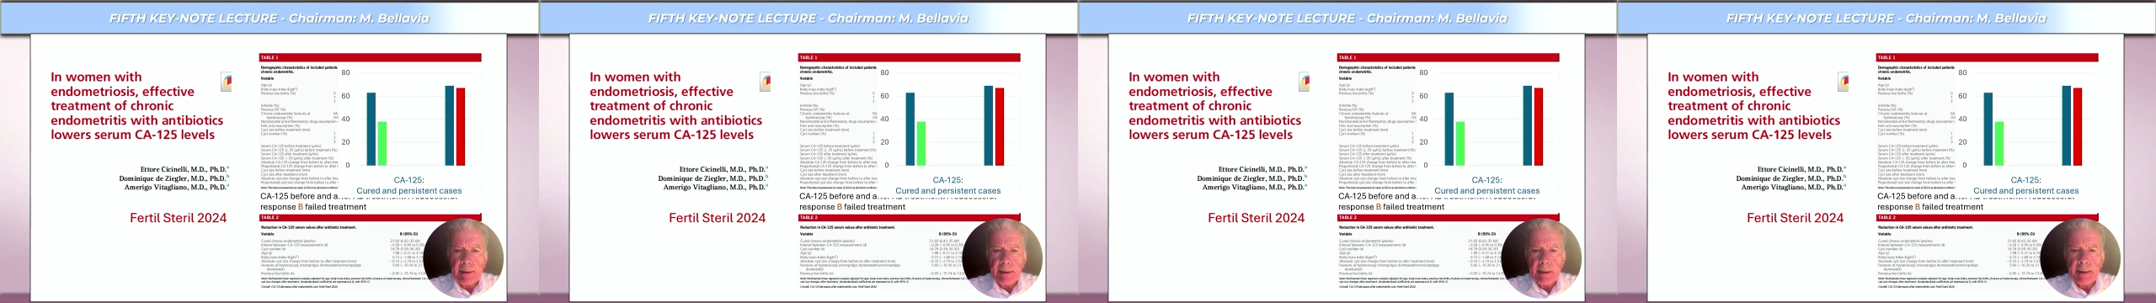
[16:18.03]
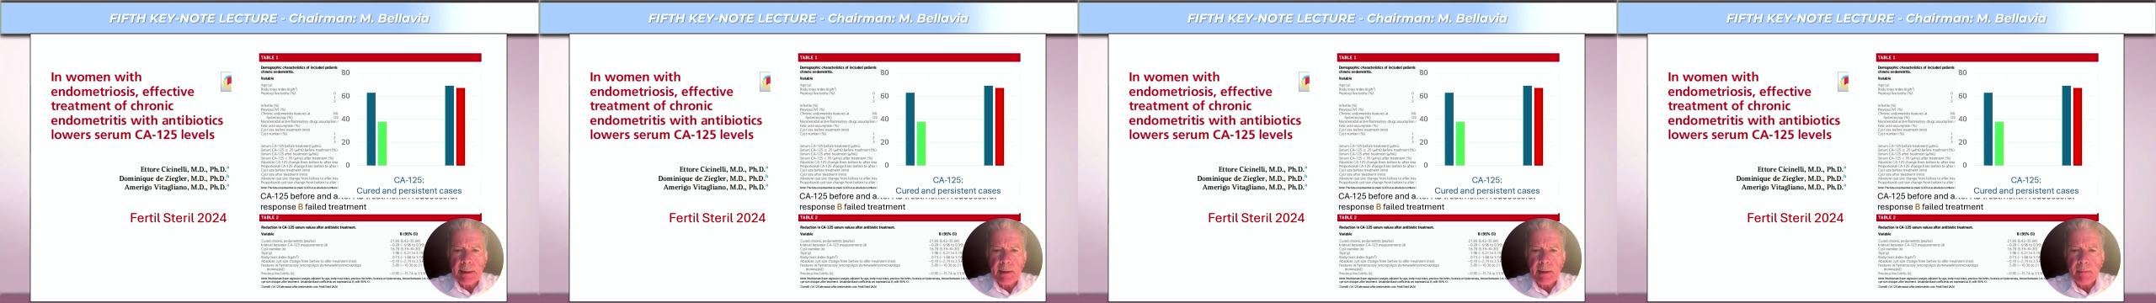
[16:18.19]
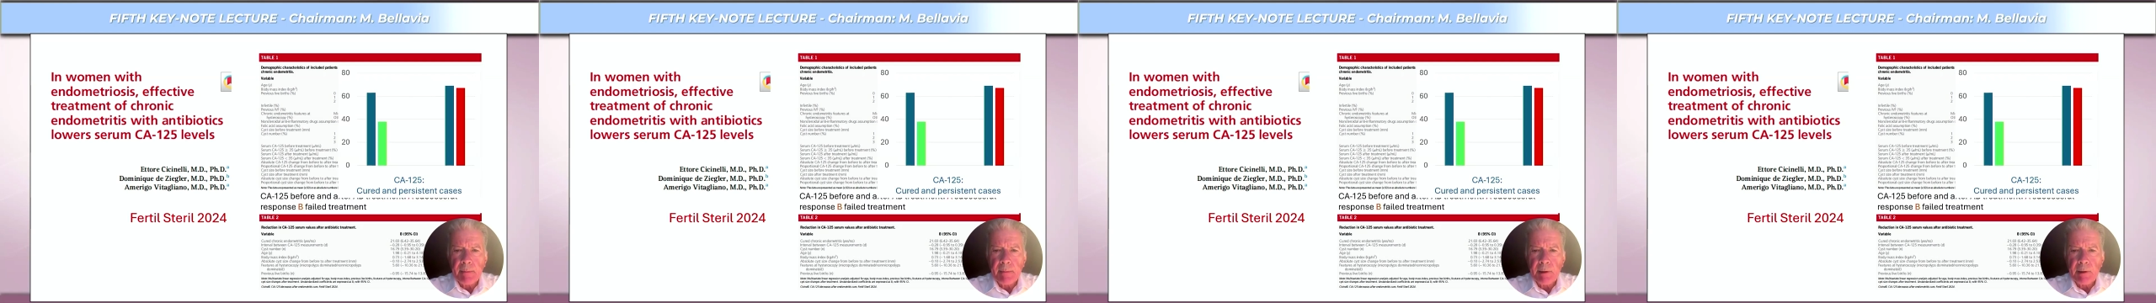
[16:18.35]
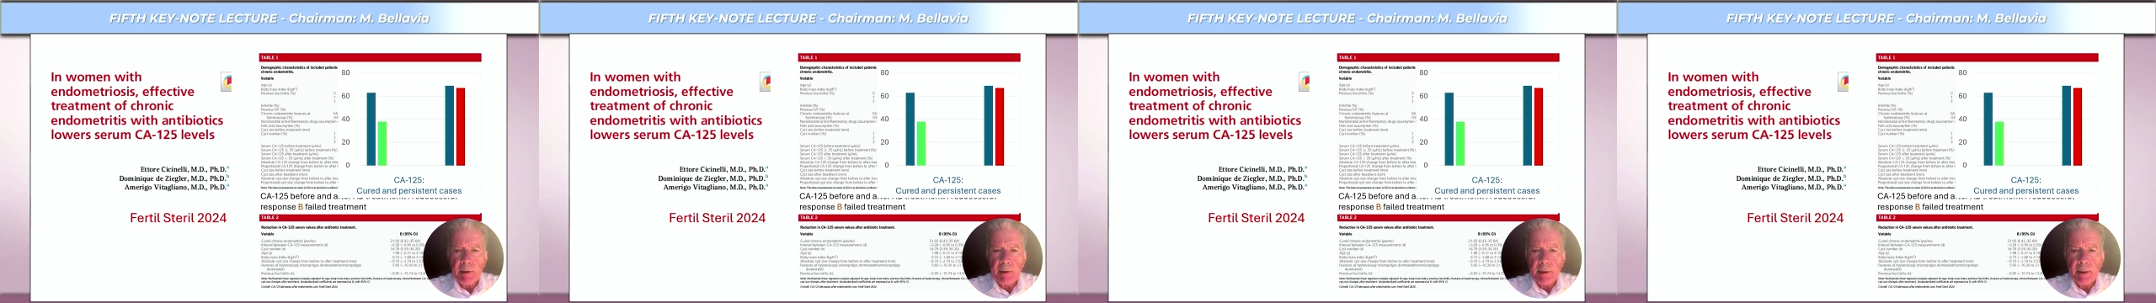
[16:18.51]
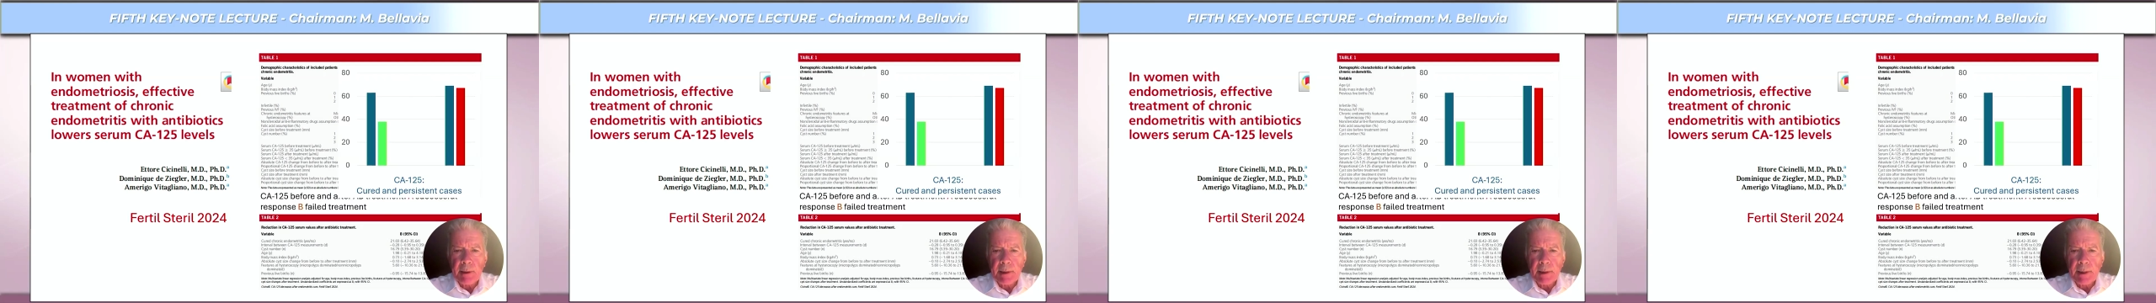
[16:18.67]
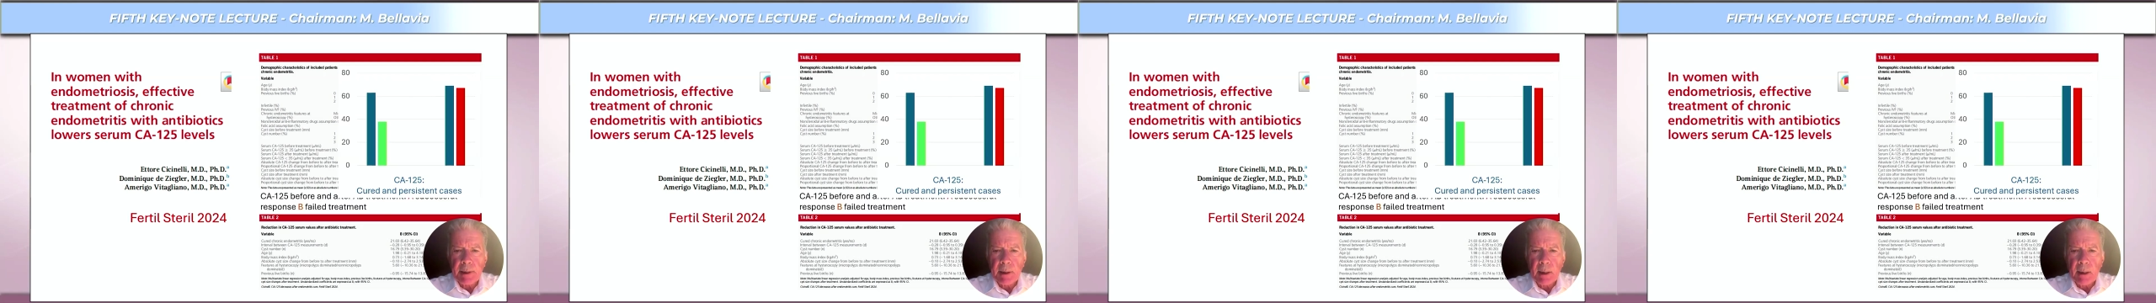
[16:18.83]

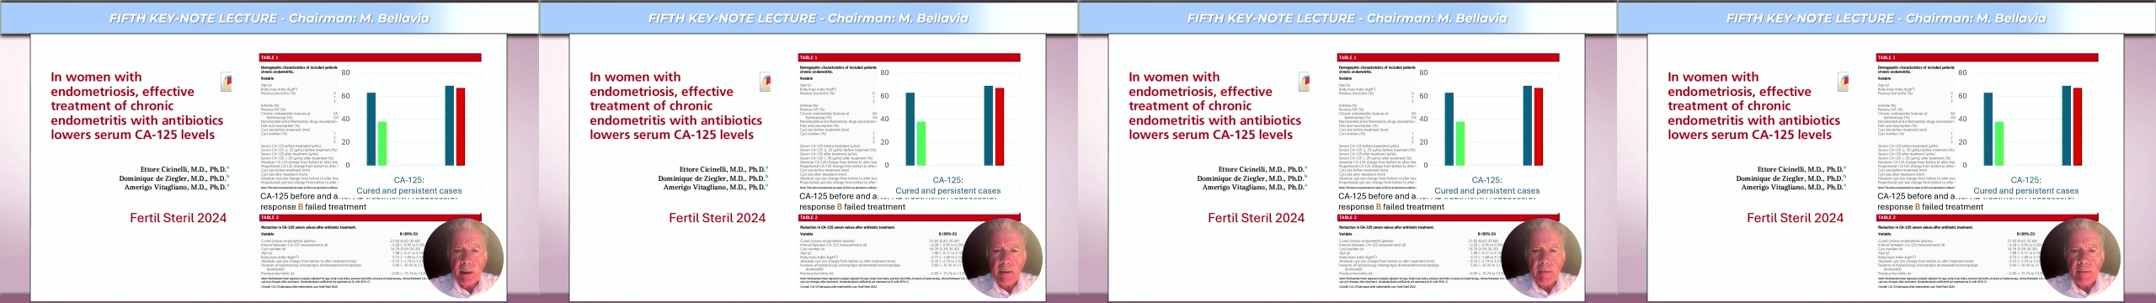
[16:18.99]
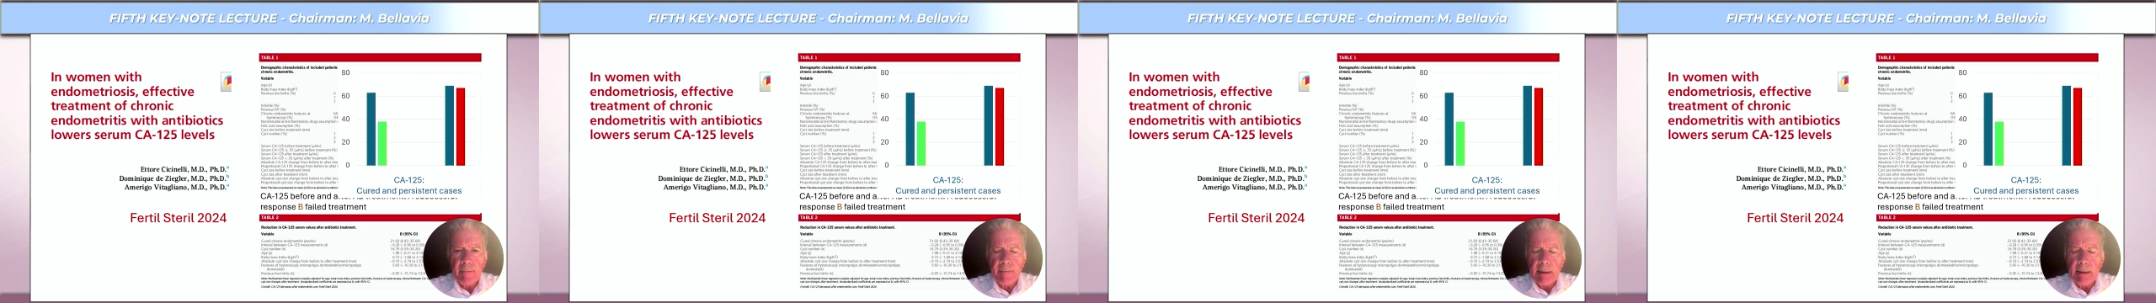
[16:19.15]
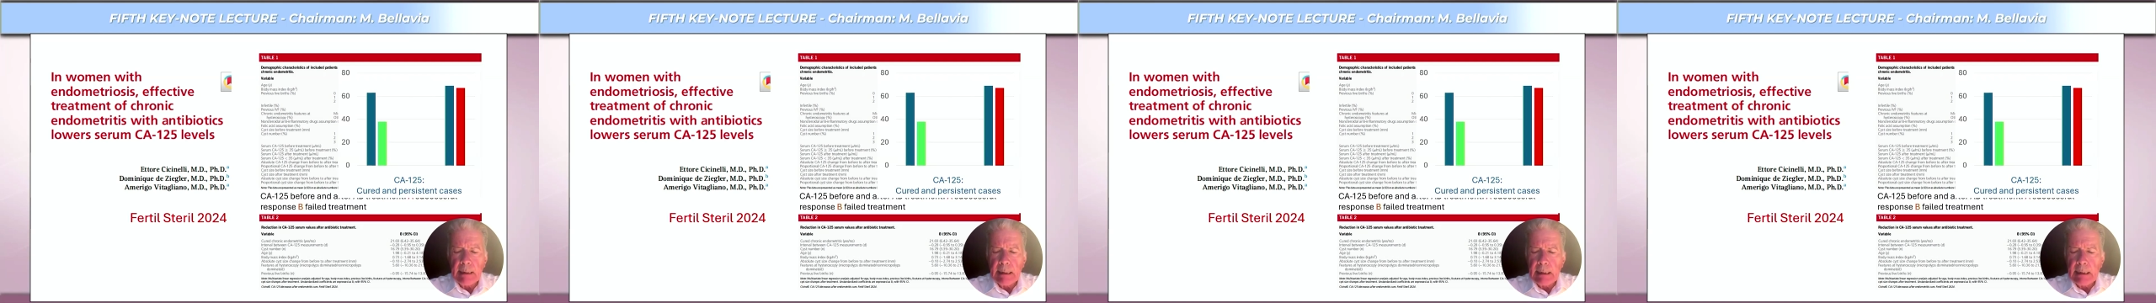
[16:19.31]
disappearance of